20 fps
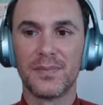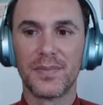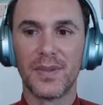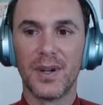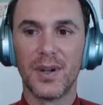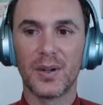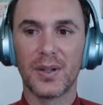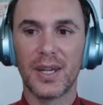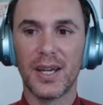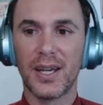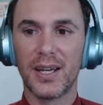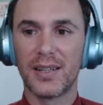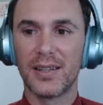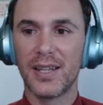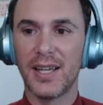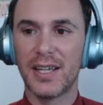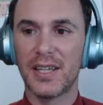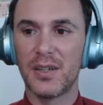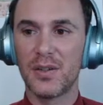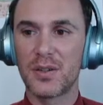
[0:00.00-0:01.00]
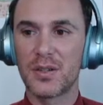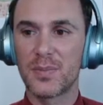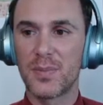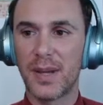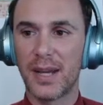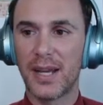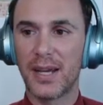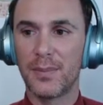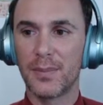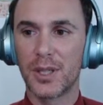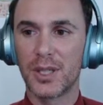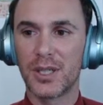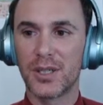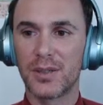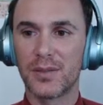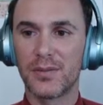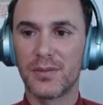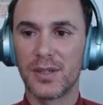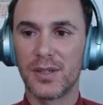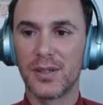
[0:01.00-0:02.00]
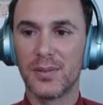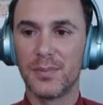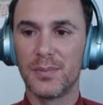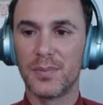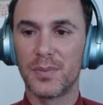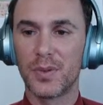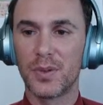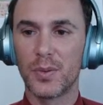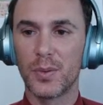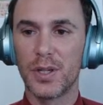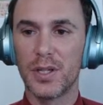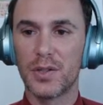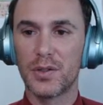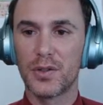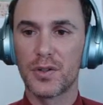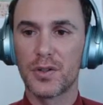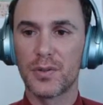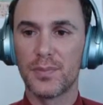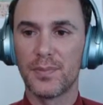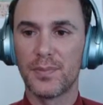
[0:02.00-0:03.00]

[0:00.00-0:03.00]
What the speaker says: okay. Thank you, spammer from Twitch.